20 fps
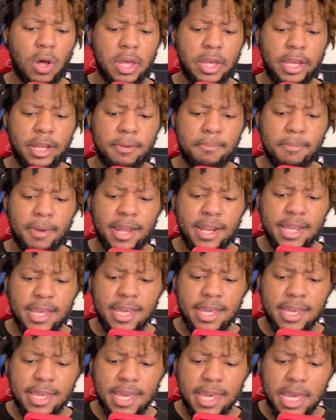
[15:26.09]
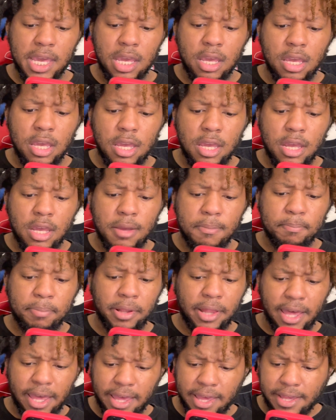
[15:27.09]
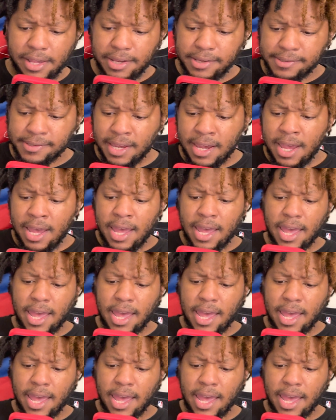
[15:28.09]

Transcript: in many key plays